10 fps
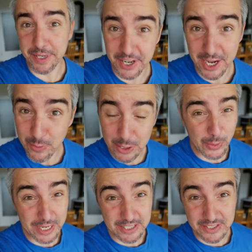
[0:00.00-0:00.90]
in here real
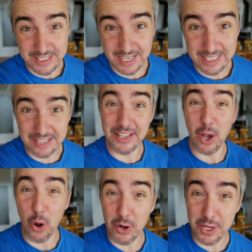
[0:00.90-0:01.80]
quickly to say that the
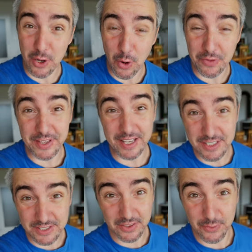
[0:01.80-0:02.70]
audio on the
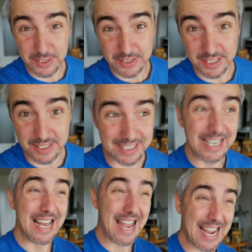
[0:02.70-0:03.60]
Insta360
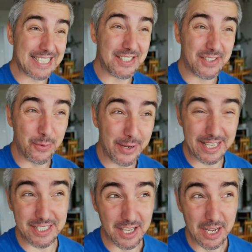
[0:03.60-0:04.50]
X3
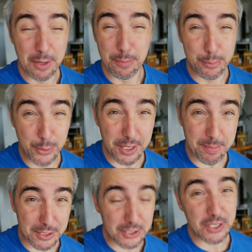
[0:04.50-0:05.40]
is pretty
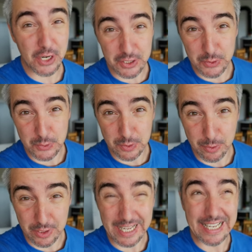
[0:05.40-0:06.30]
much not
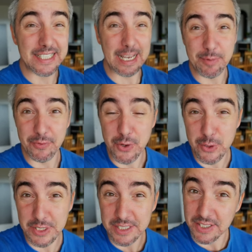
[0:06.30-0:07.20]
usable, except if
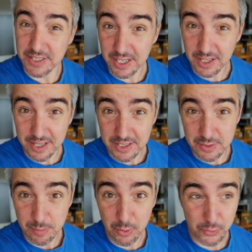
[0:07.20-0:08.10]
you're using the single
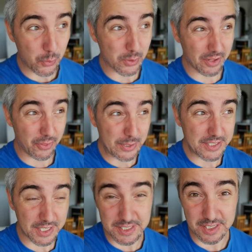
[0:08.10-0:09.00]
lens mode or the
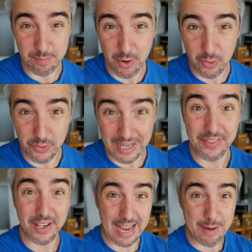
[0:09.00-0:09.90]
360 mode
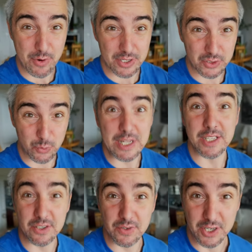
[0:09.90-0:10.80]
and the camera is
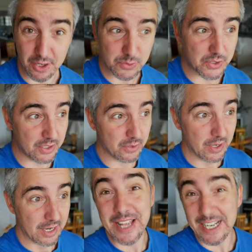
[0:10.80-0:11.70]
relatively close to you.
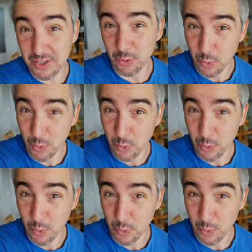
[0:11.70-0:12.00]
Well, that could